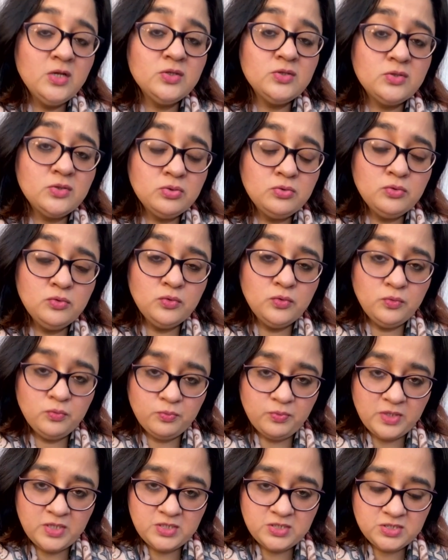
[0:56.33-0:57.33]
through
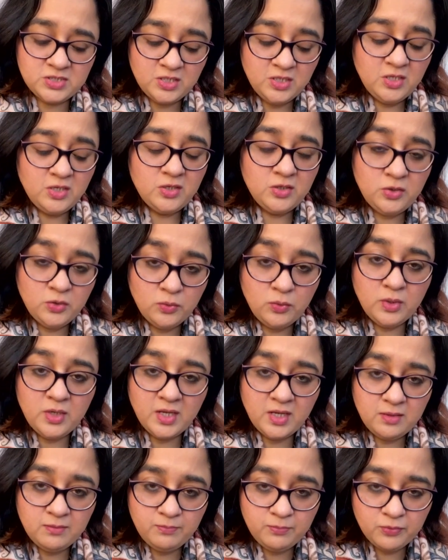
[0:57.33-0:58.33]
which you
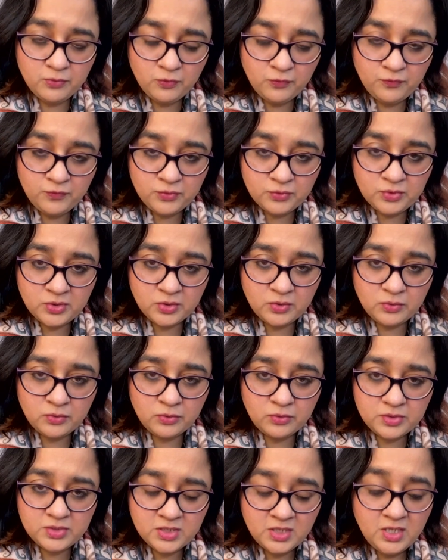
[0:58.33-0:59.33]
can prove to the
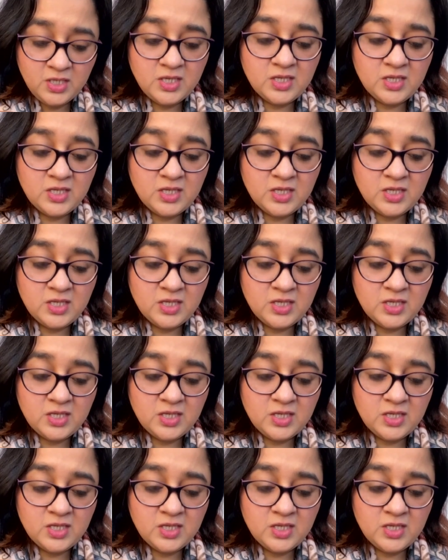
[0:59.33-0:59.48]
court